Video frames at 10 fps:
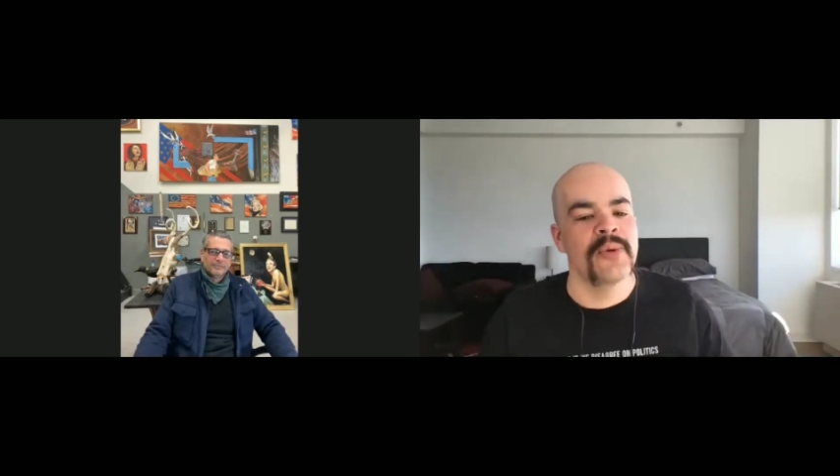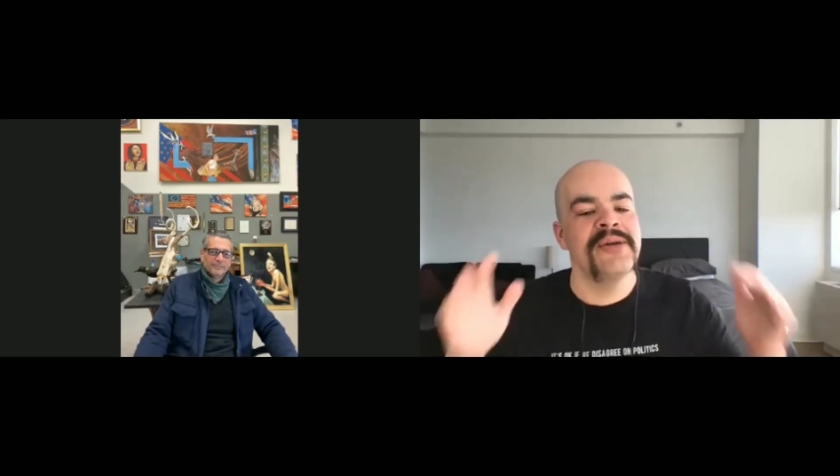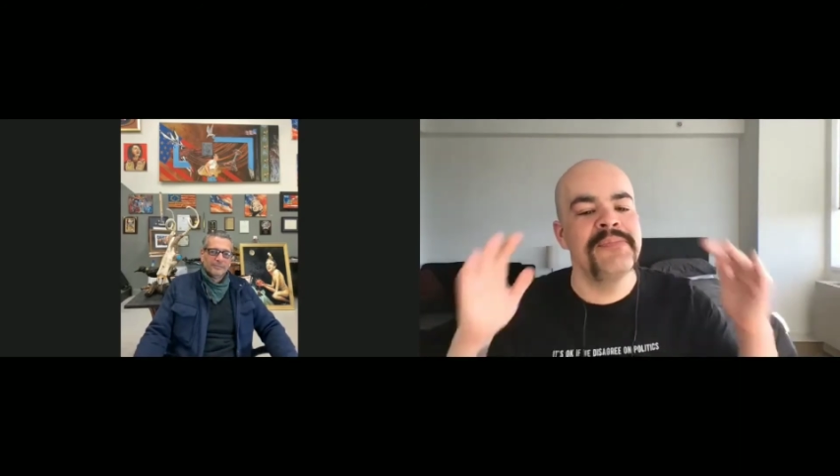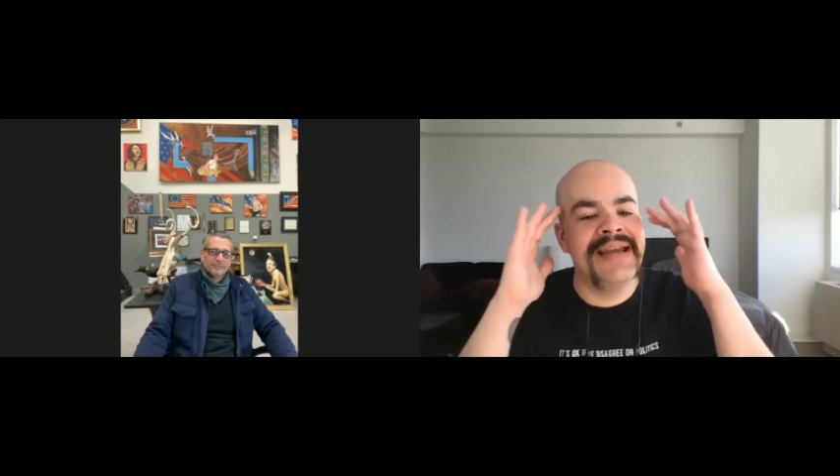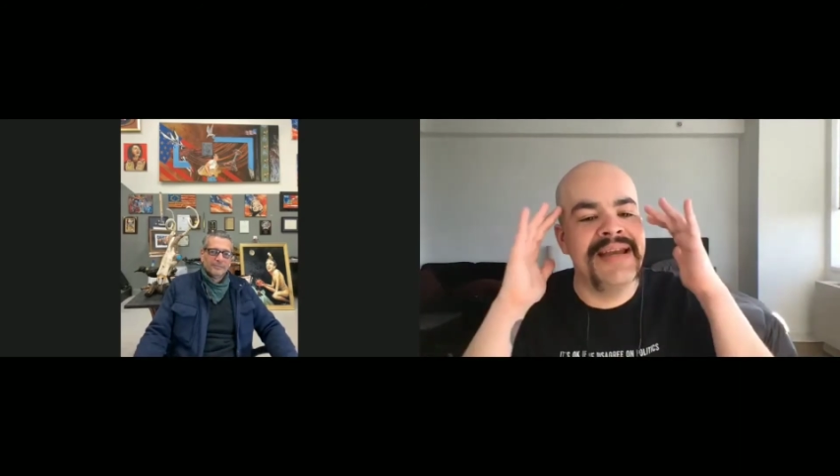What do
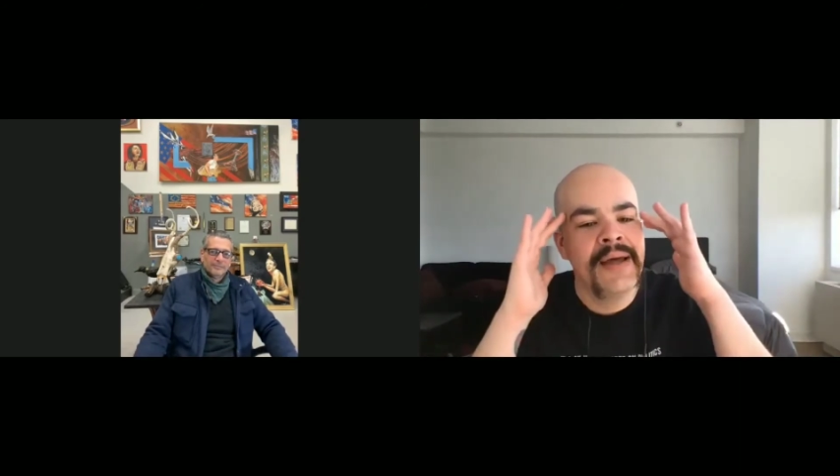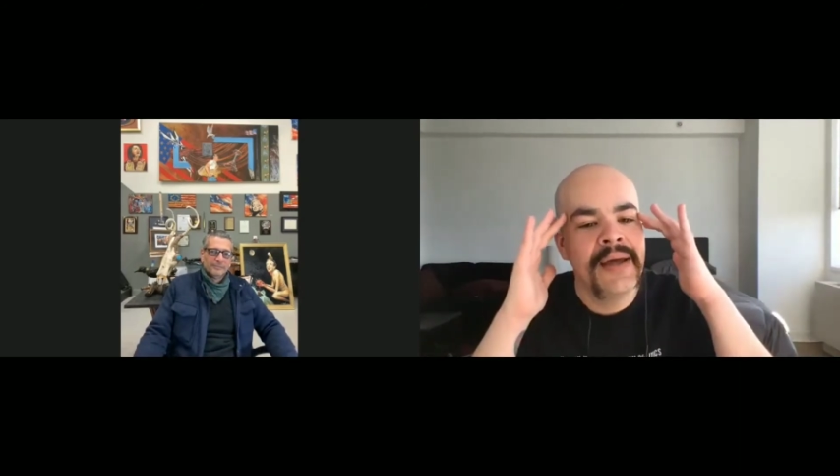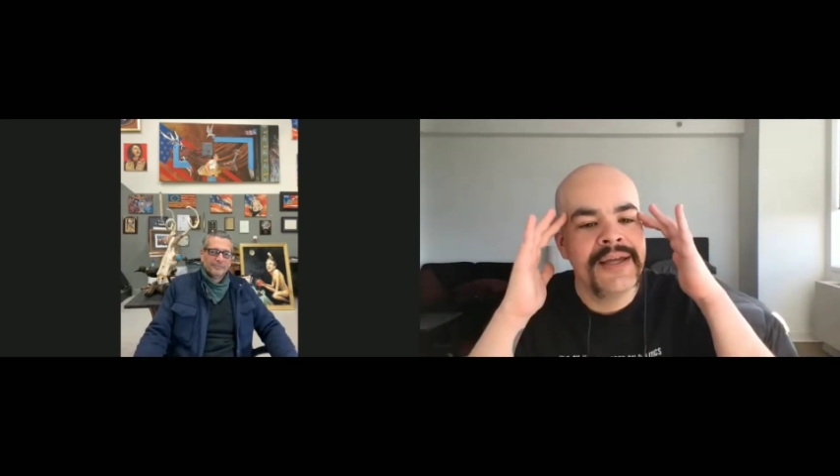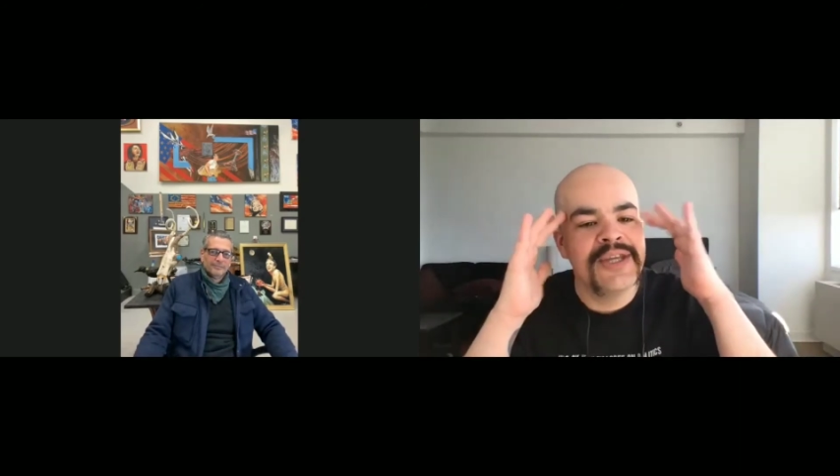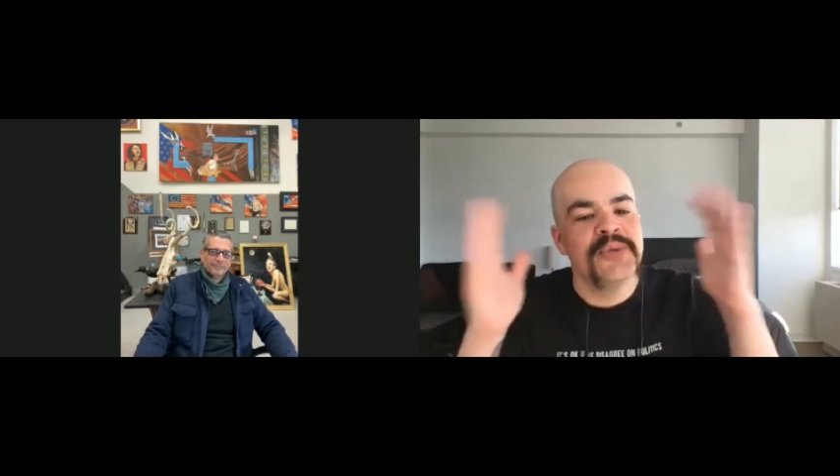you mean
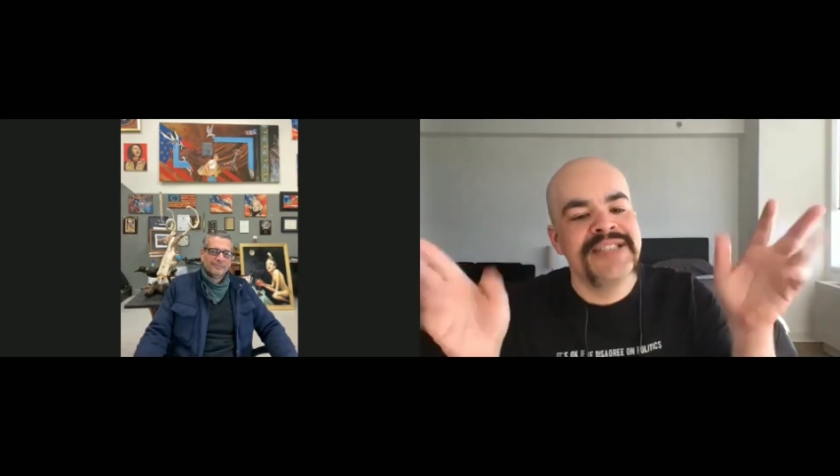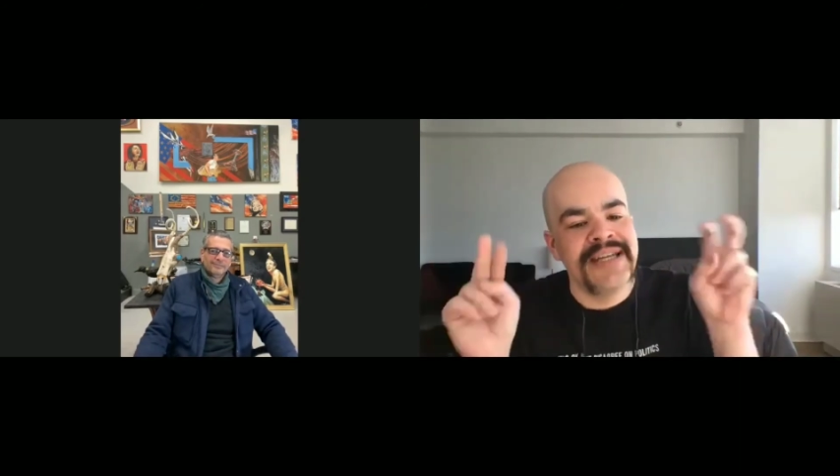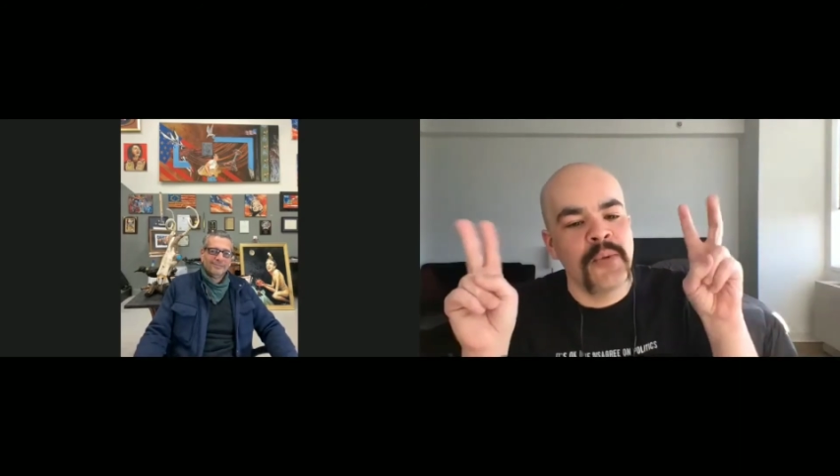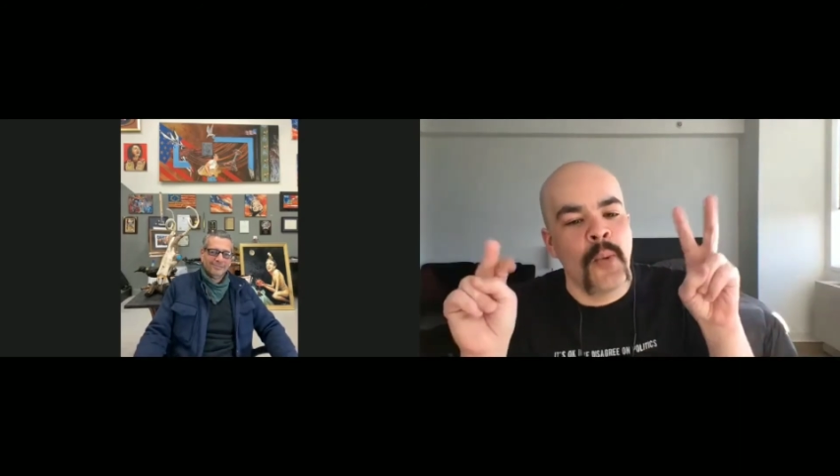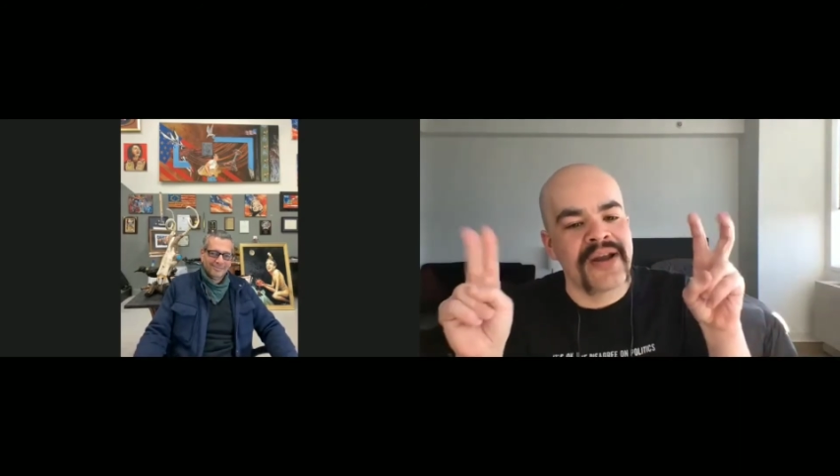you
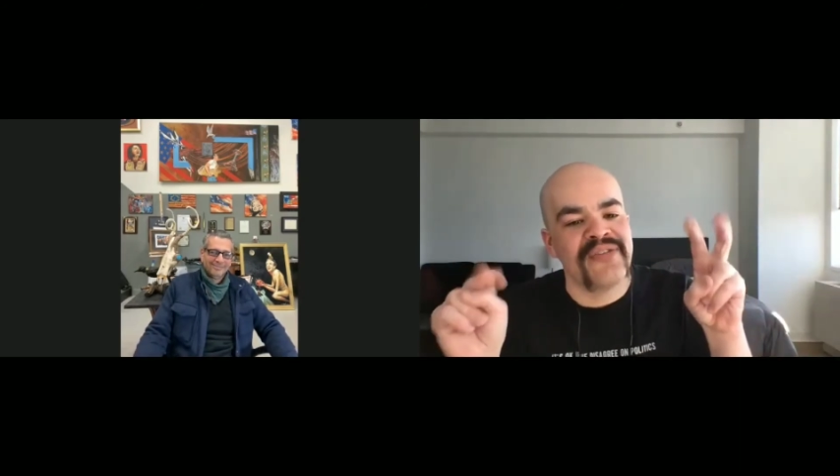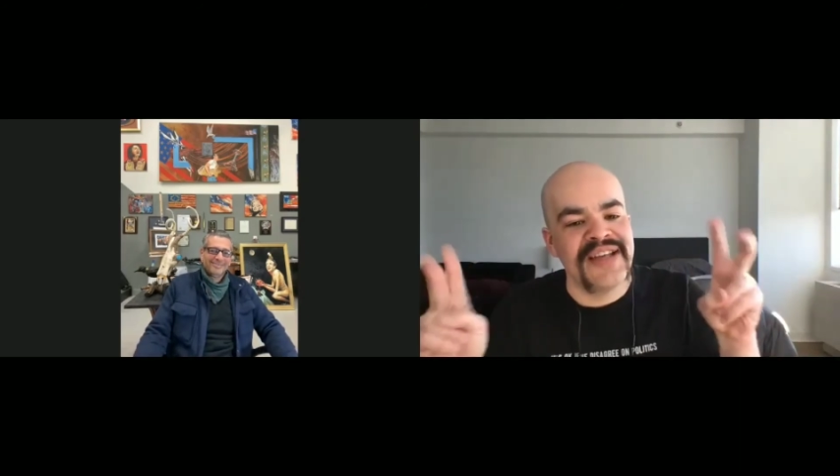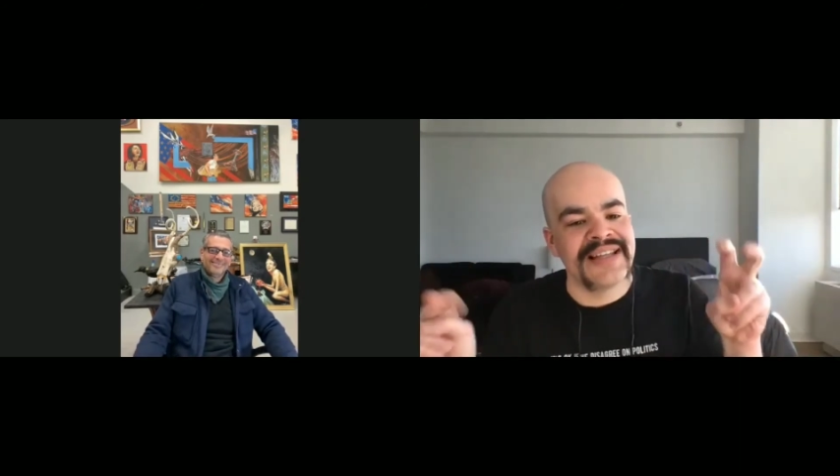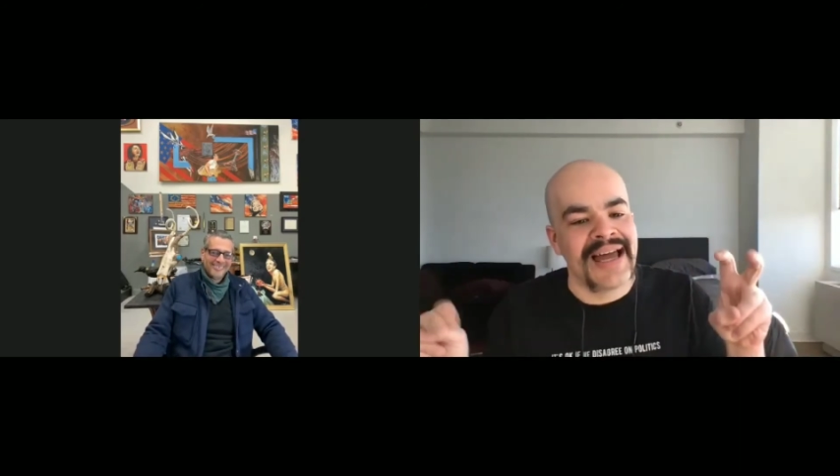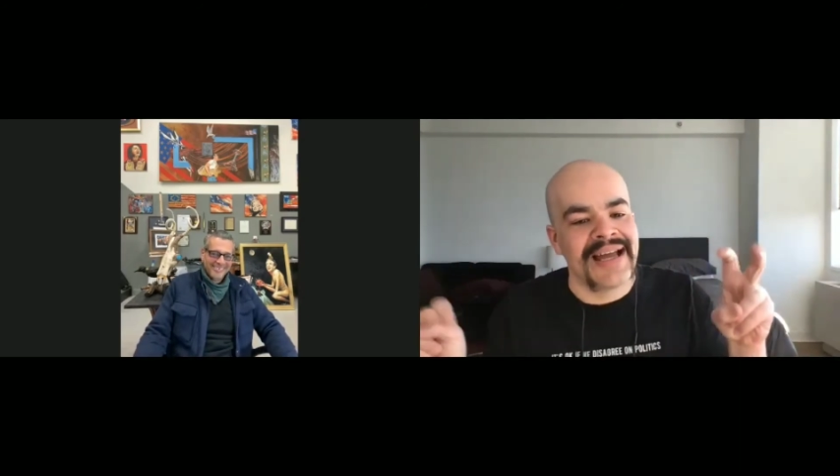didn't want to
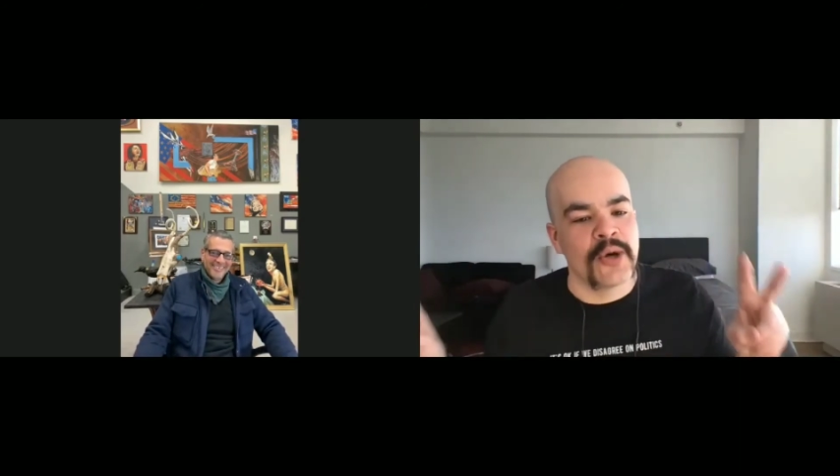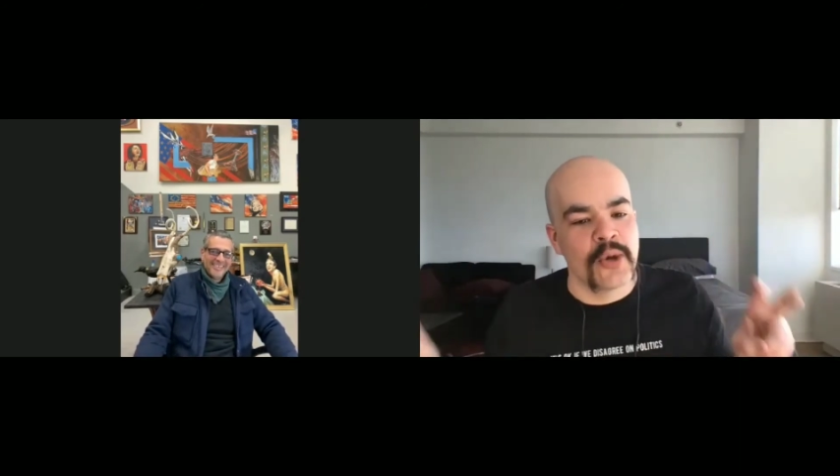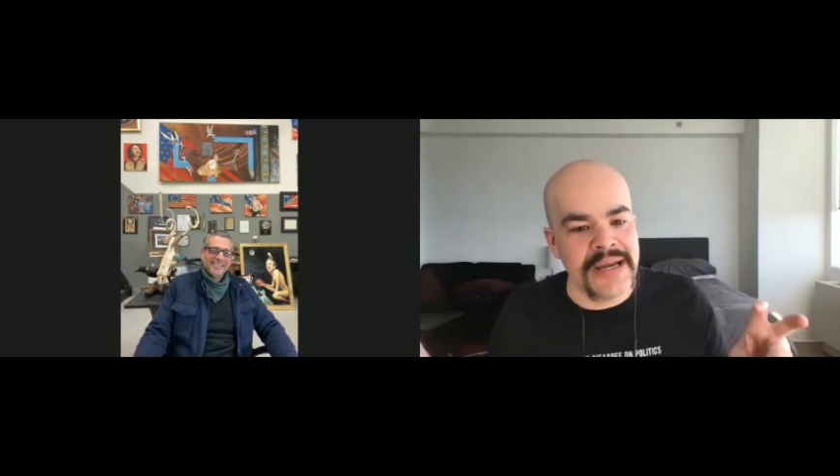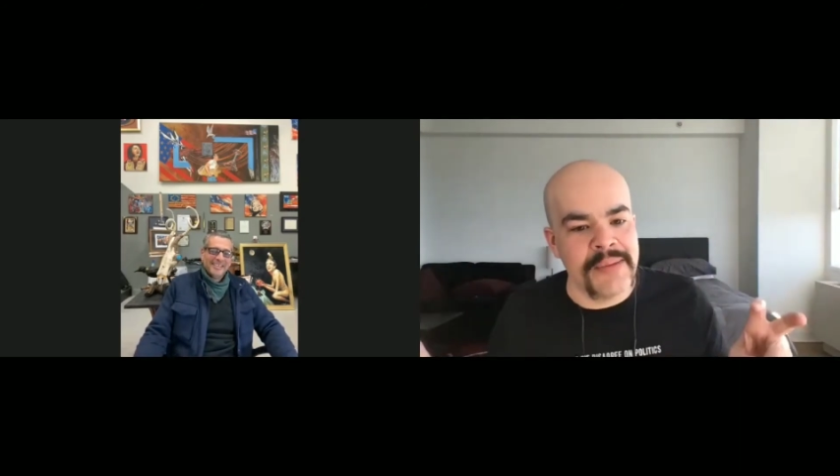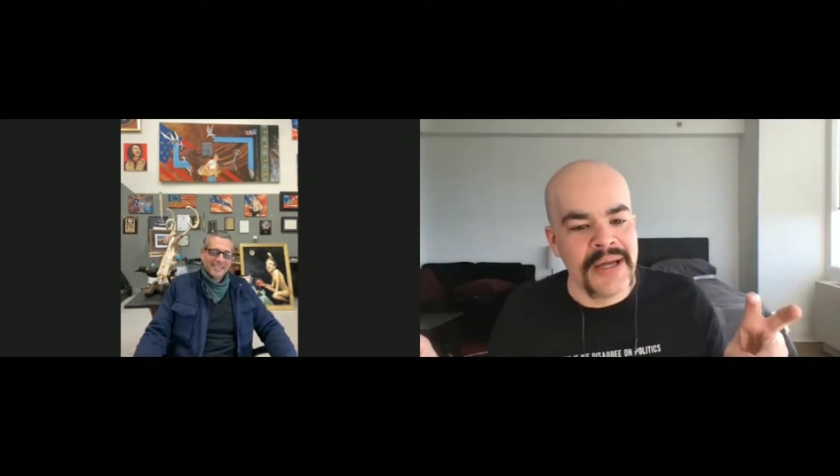feel like a
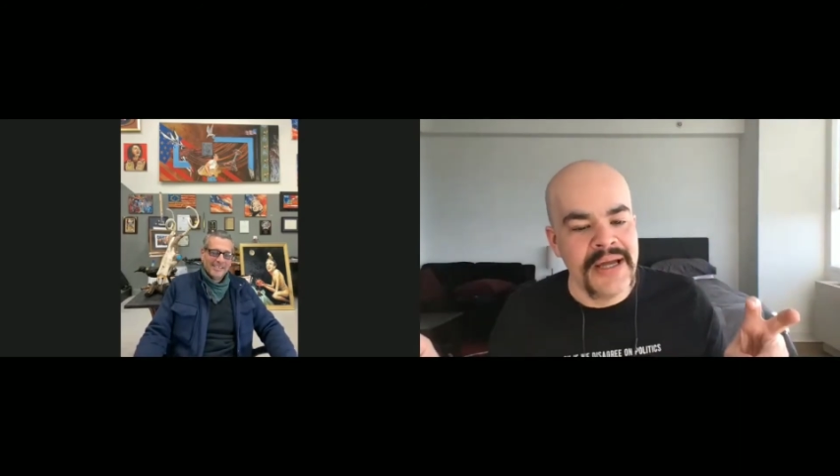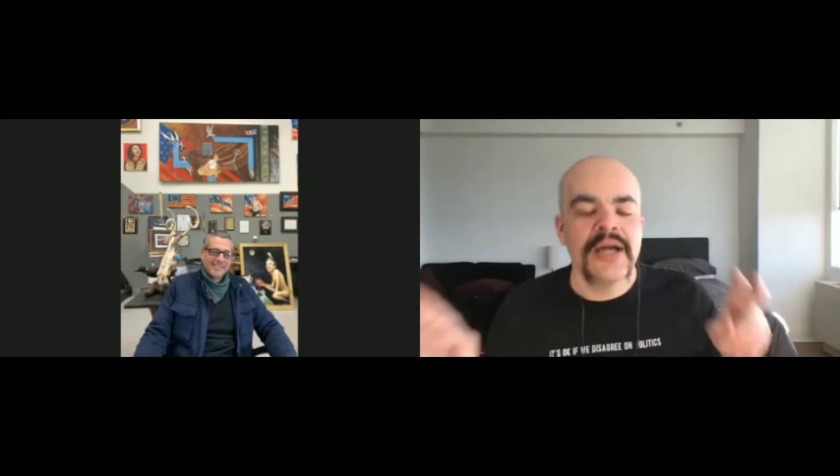creep?